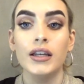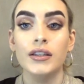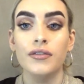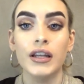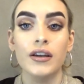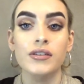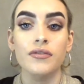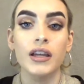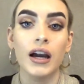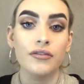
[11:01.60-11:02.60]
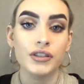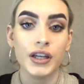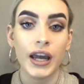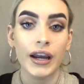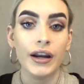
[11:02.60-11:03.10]
the videos of the
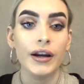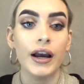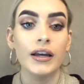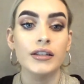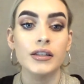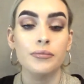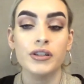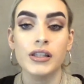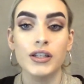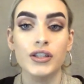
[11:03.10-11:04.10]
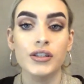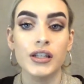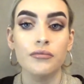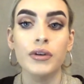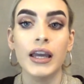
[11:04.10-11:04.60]
aftercare and the procedures
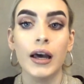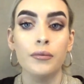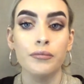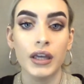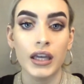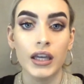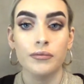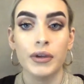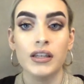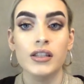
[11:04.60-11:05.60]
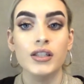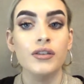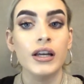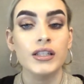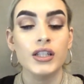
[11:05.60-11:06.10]
did really help me, because I
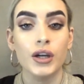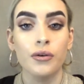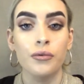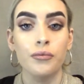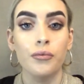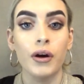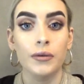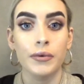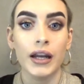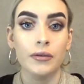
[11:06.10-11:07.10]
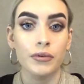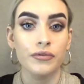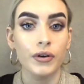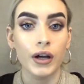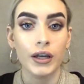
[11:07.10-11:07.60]
do like to know what I'm getting
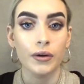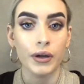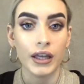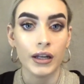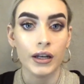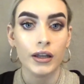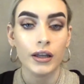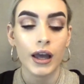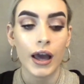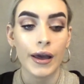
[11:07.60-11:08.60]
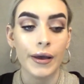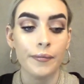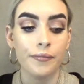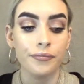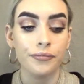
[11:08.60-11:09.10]
before I go in.
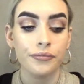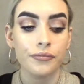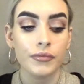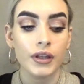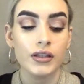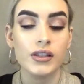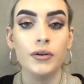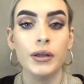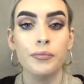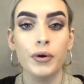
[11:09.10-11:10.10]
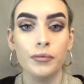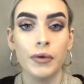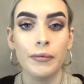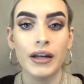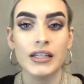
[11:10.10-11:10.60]
So it put
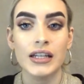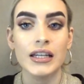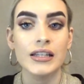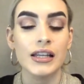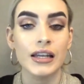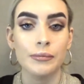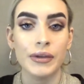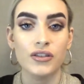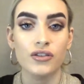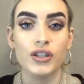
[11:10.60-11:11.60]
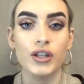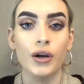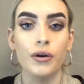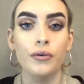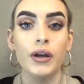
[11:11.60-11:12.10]
my mind at ease a little bit just to
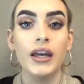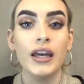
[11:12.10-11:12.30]
know